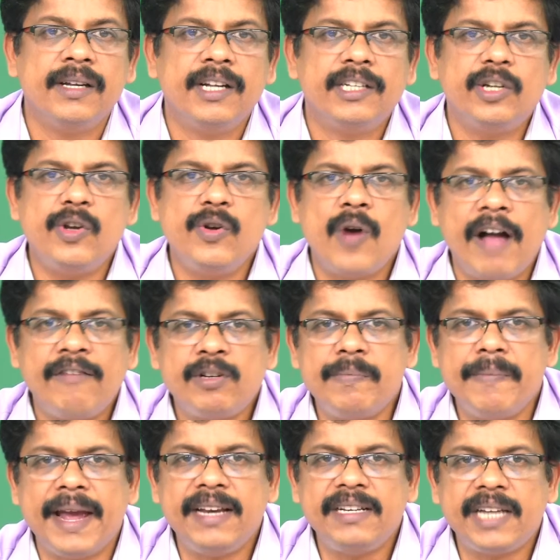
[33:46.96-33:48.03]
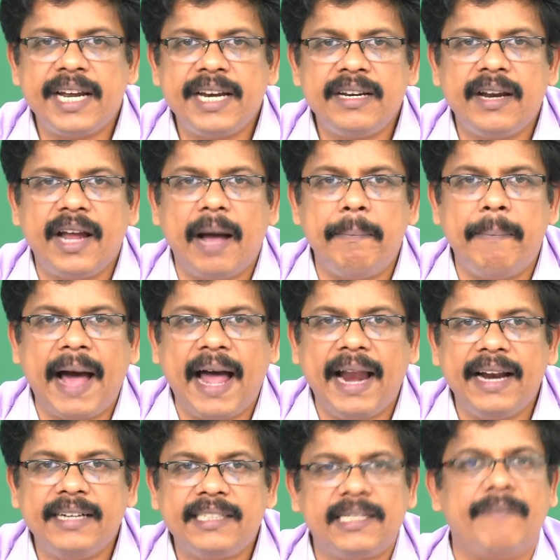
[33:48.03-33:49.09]
So, you have to maintain a
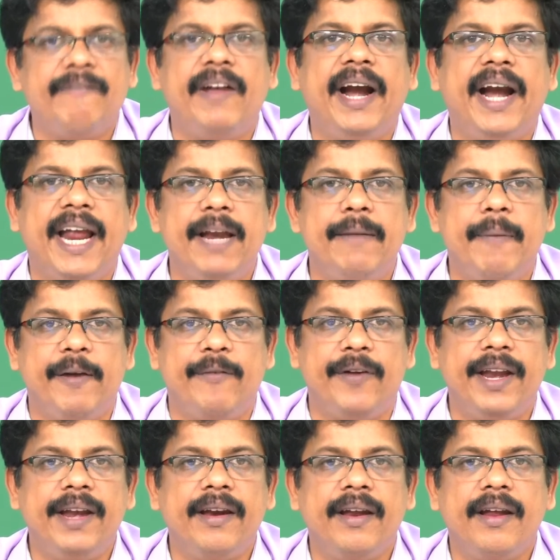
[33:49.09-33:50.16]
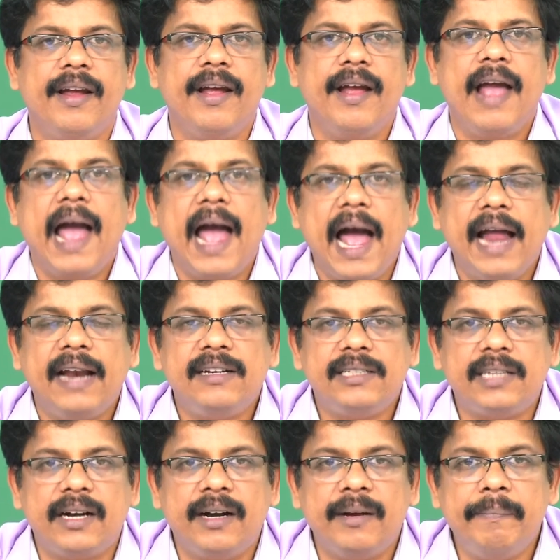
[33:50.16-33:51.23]
balance somewhere in between and
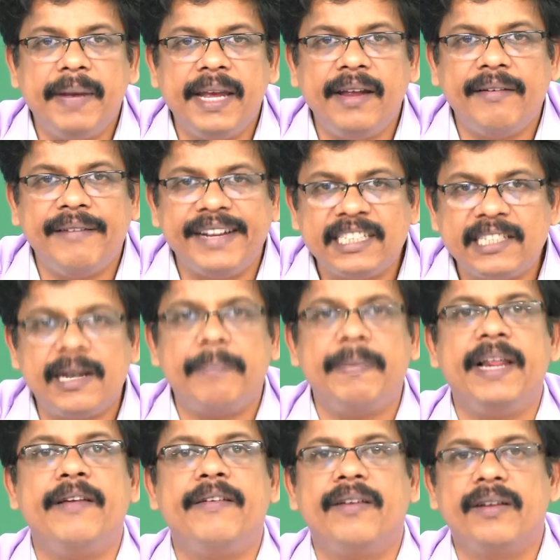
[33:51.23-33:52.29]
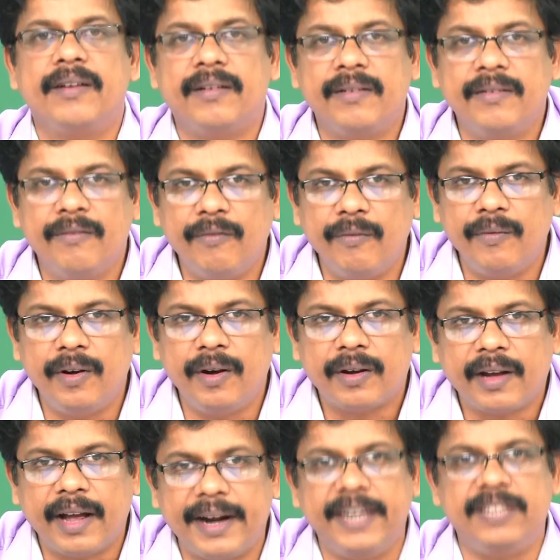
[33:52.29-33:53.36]
be reasonably
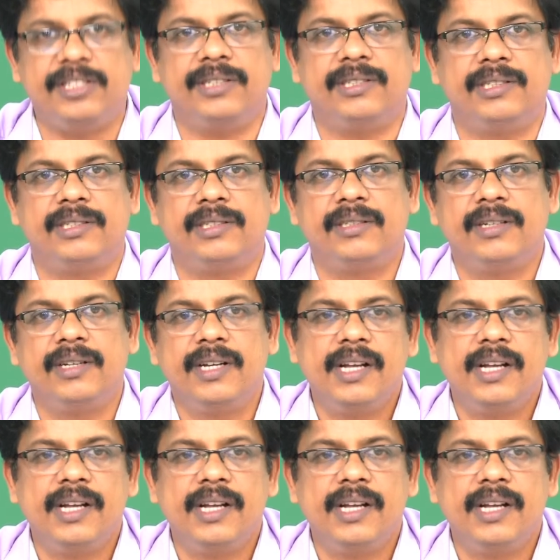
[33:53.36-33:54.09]
courageous.